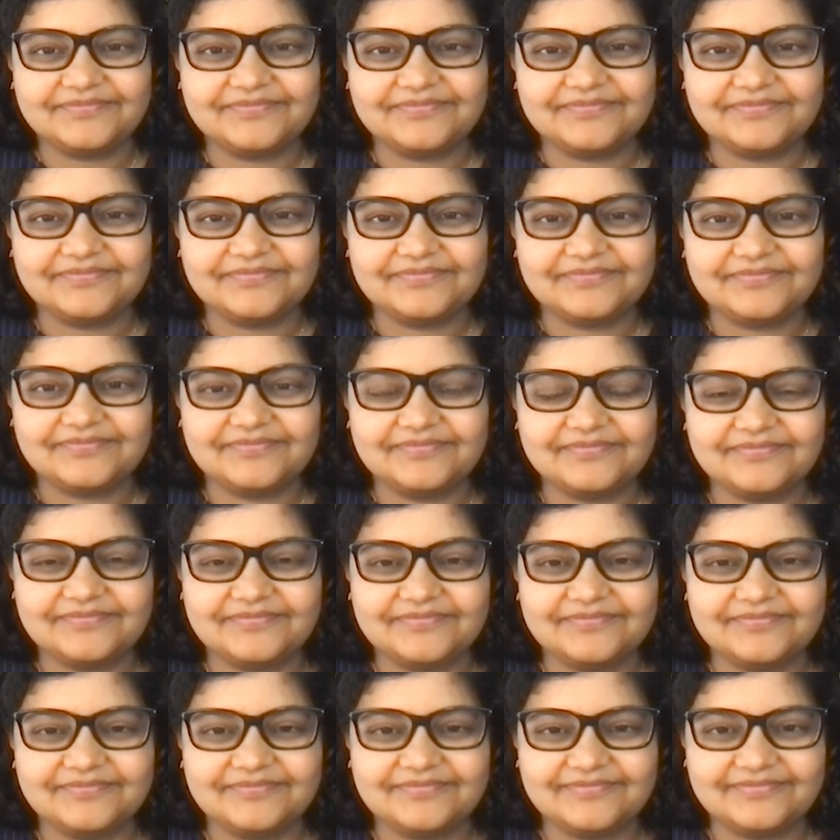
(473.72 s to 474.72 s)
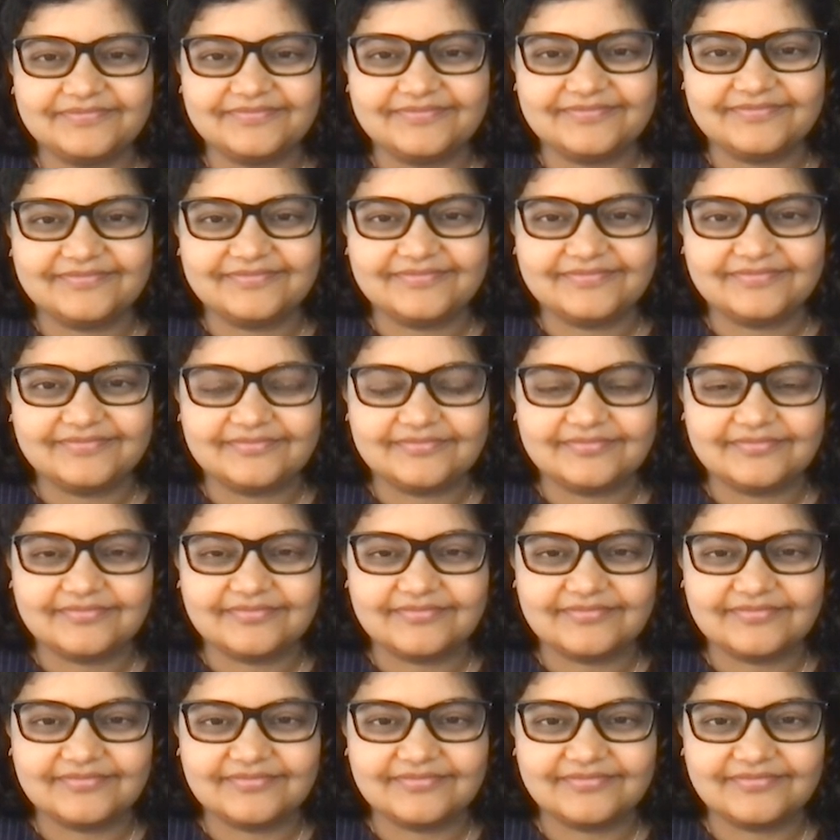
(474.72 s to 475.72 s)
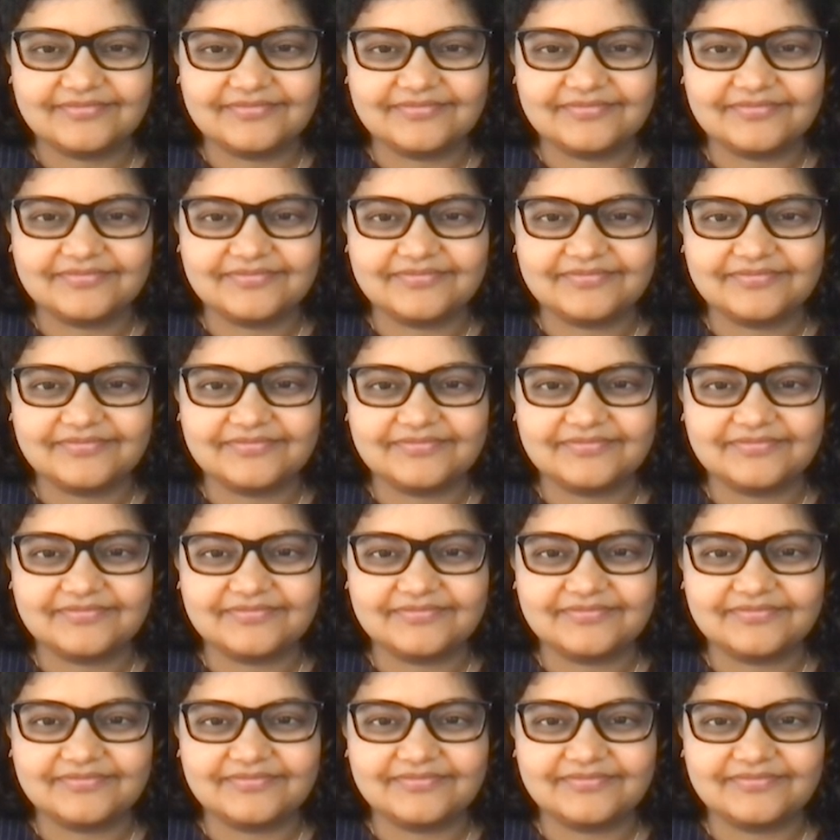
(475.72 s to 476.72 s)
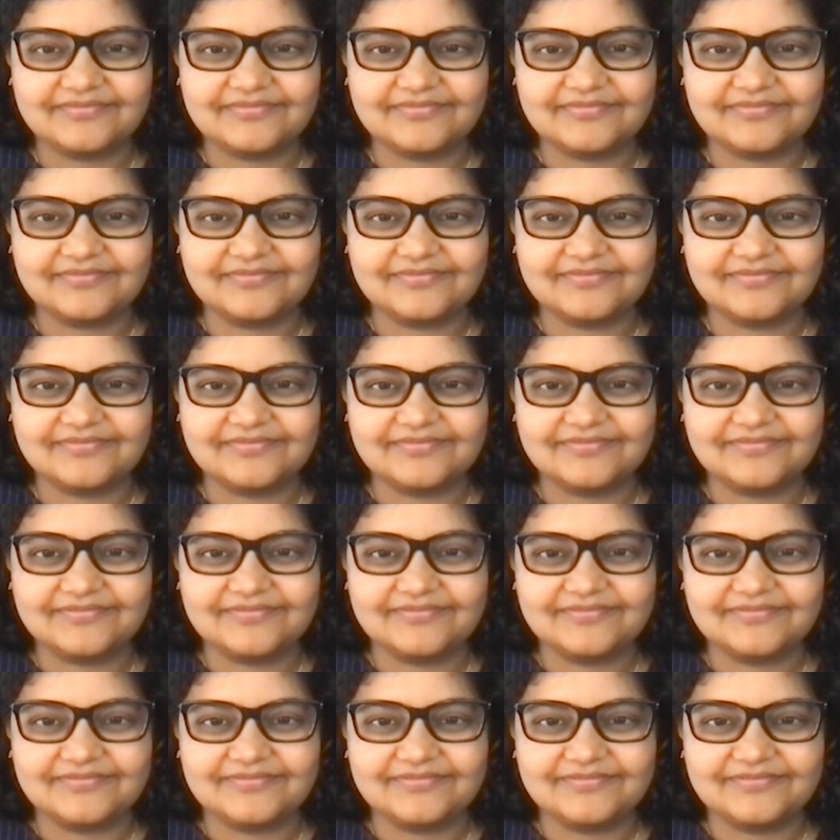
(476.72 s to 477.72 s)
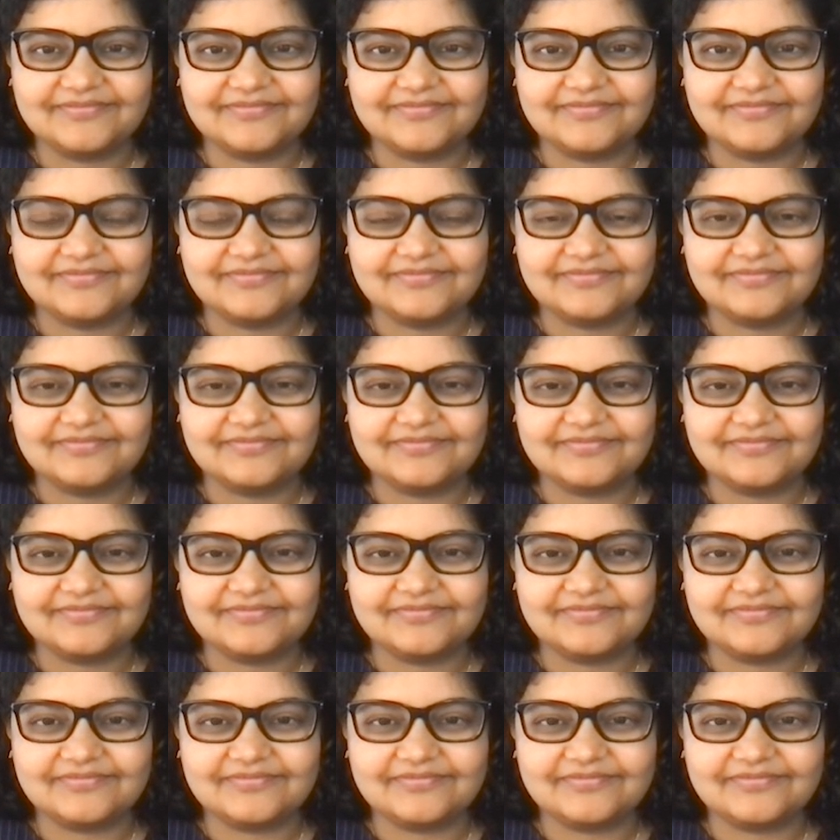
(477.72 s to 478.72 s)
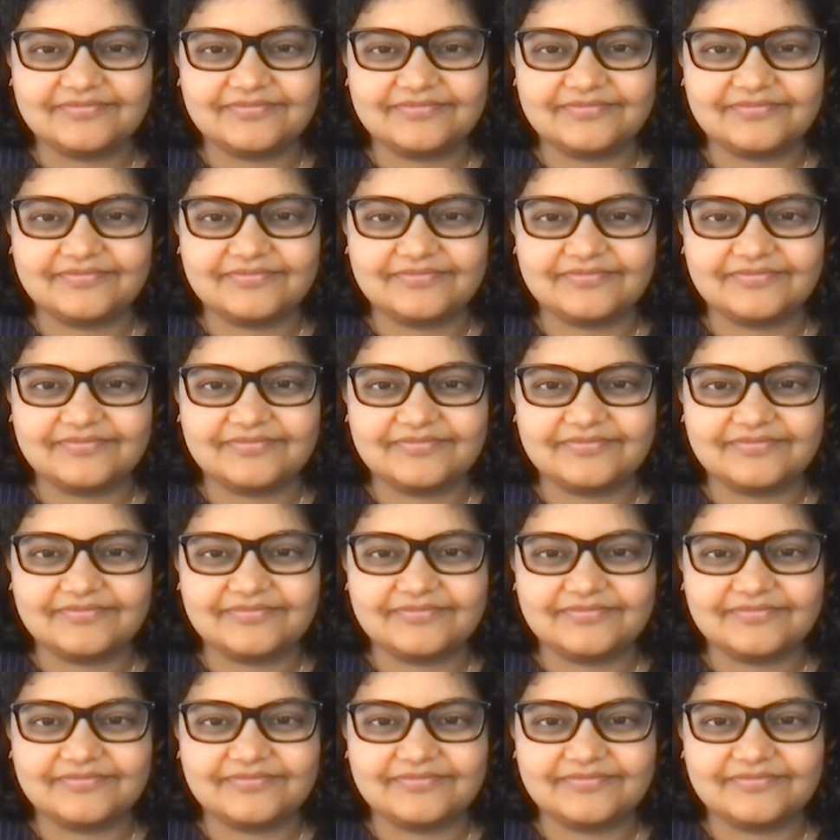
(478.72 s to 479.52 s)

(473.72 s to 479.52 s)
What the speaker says: The person shown says nothing.